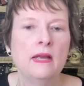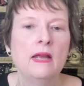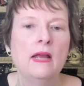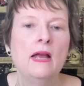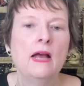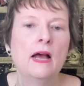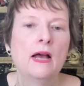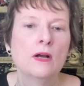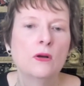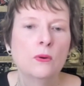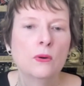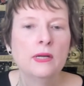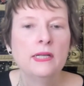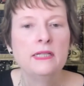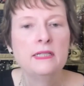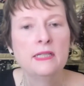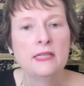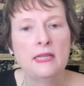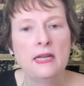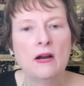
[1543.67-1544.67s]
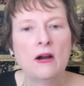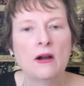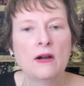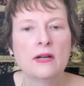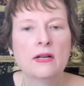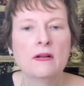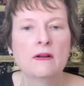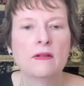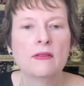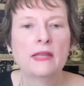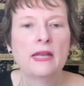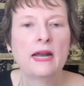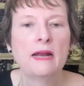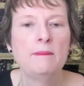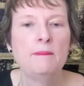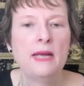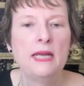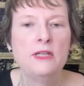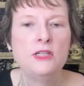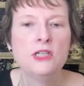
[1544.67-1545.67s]
According to the article that I
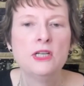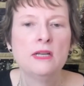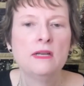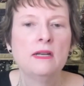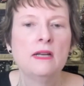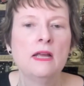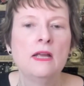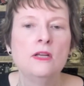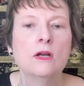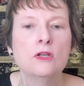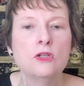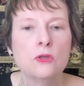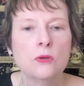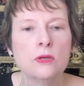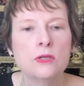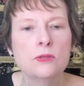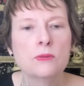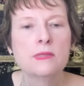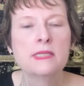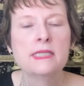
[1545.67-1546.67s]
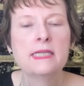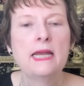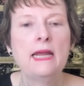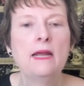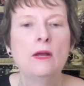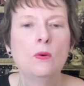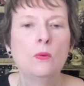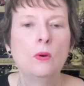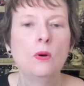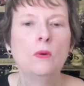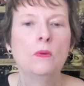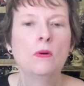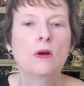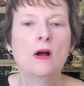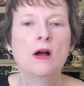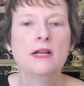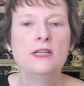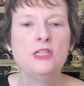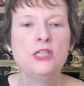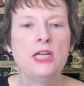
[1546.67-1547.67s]
mentioned, George was a, quote,
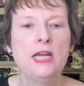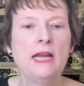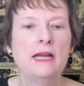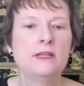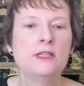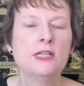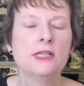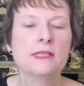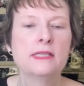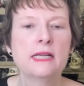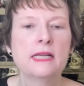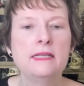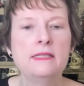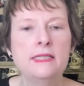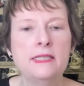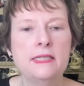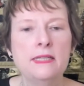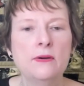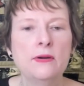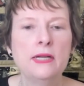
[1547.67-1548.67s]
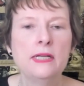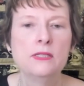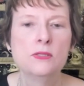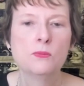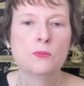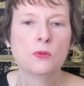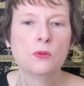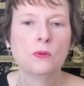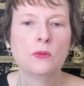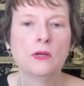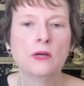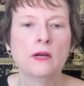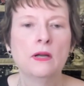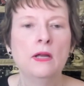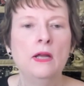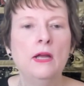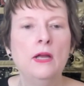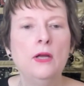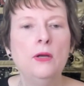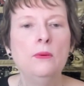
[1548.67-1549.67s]
"conscientious and serious ruler
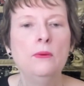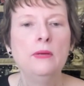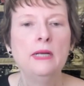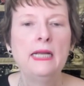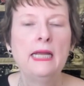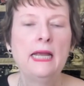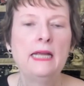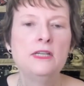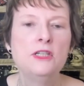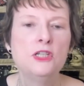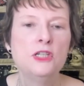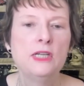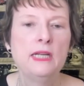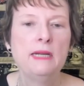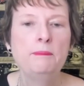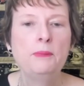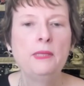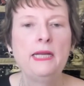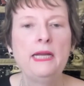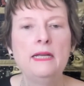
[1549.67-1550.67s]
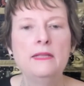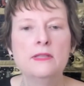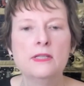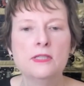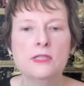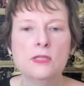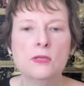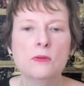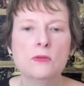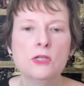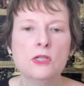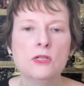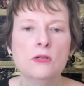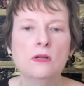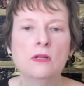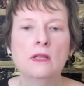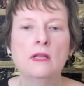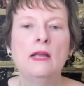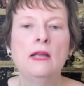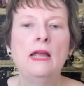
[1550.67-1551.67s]
who engaged deeply in the
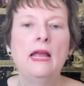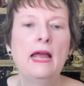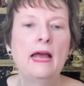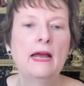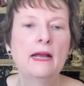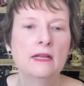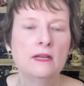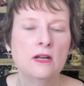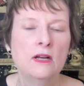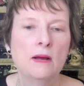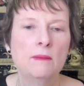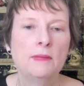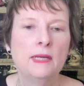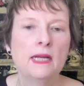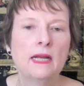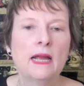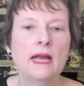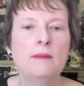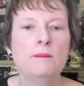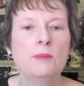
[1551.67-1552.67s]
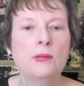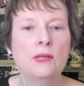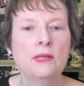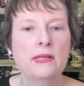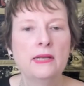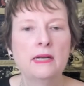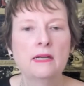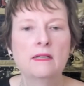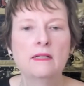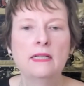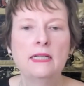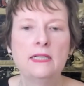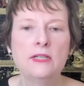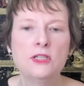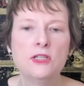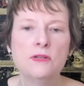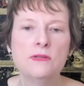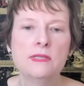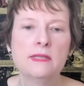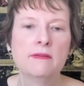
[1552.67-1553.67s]
social, economic, and political
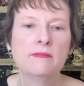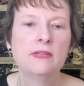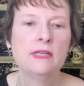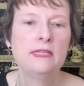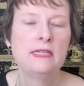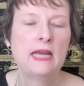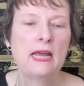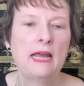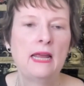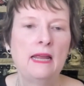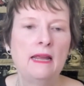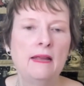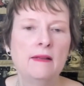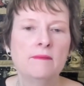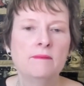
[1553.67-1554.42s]
issues of the day.